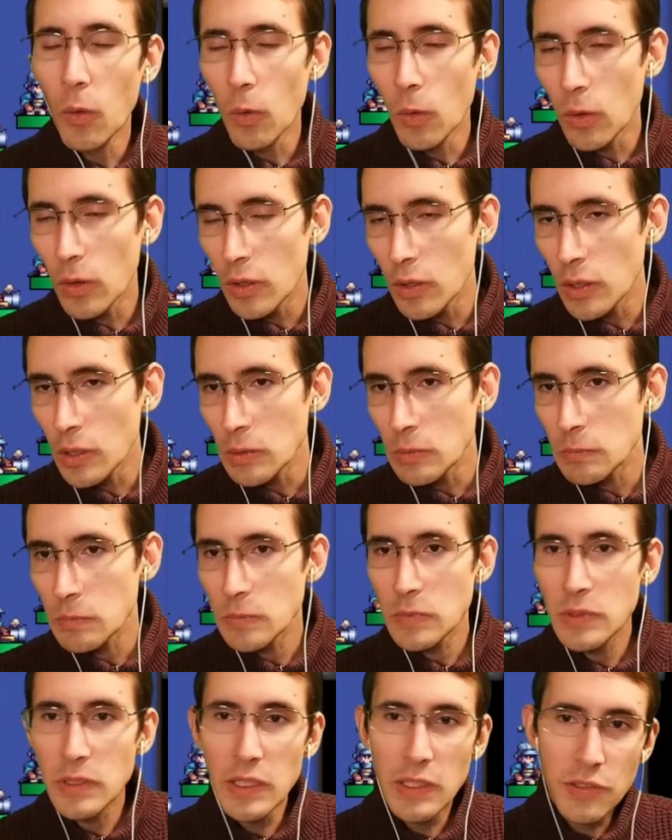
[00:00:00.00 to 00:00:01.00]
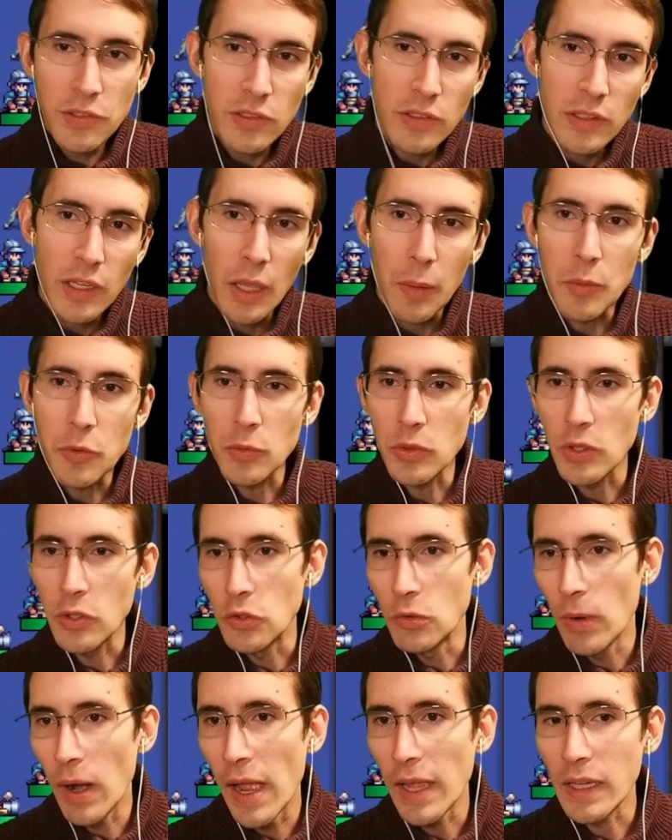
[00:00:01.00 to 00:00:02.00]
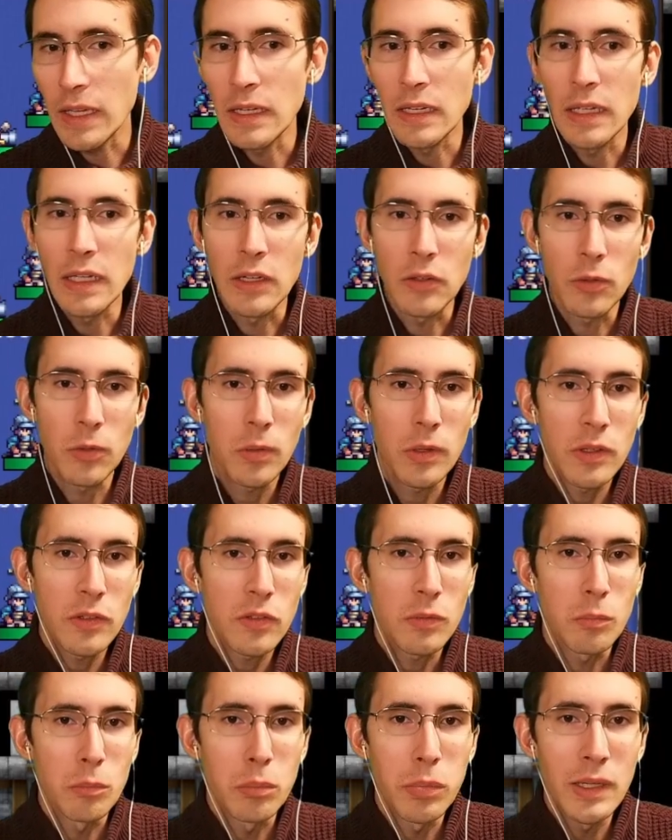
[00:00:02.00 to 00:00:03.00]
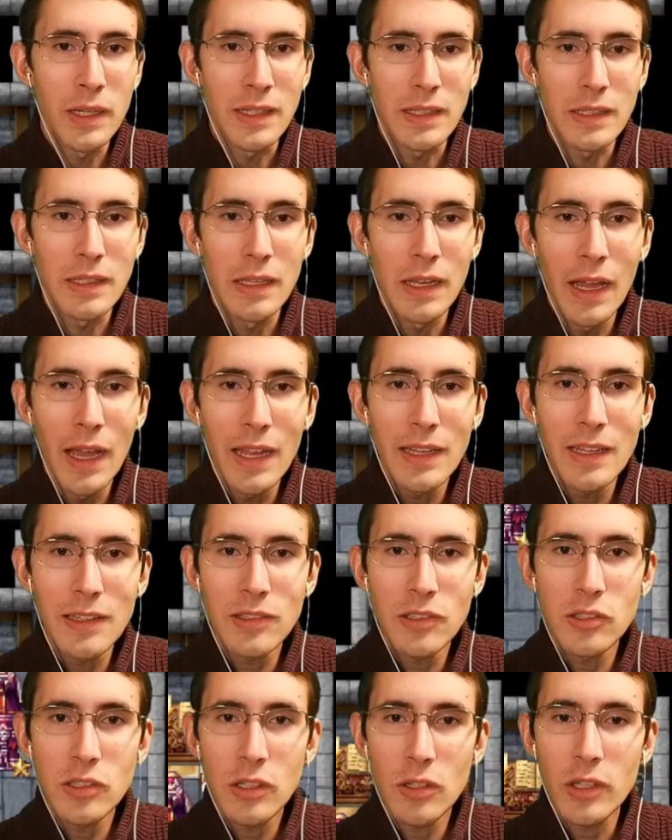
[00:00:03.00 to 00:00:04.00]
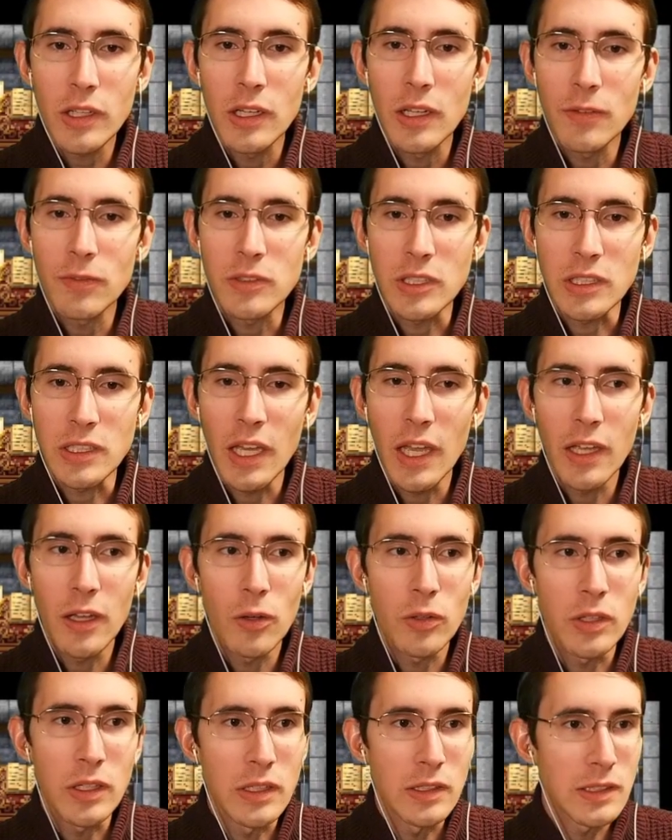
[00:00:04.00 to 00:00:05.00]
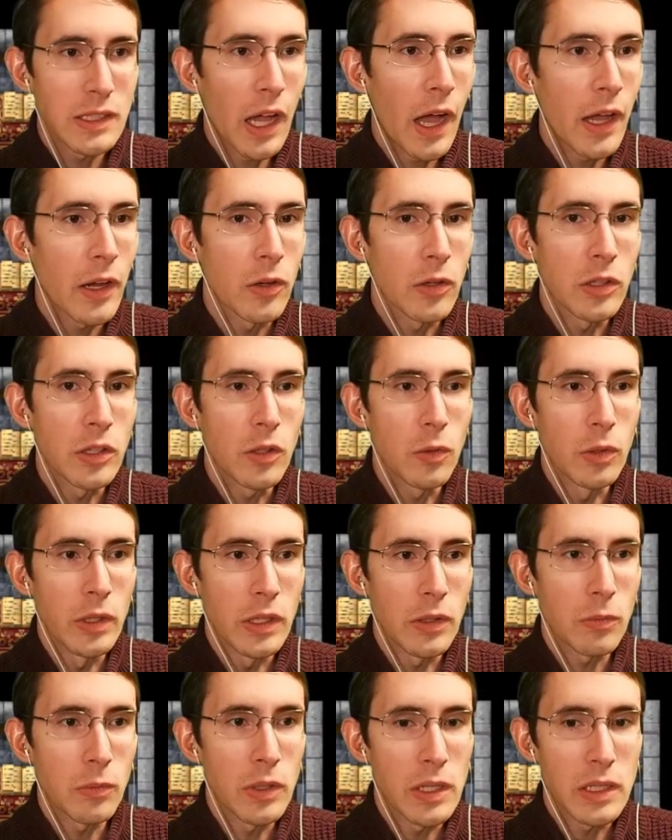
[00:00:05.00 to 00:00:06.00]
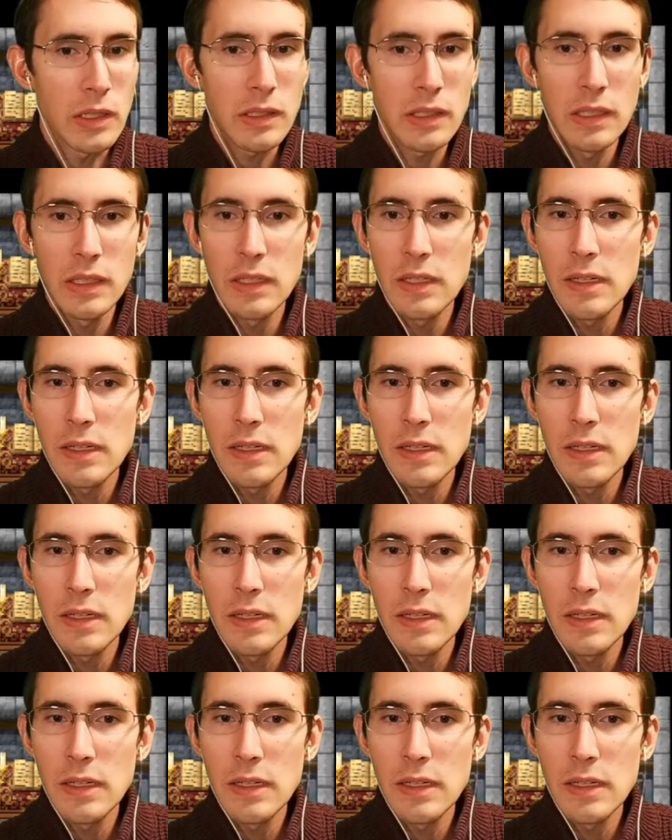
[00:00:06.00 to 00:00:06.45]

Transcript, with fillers: or decent damage with the dragon and Chris, but not necessarily enough to K O the entire unit, right?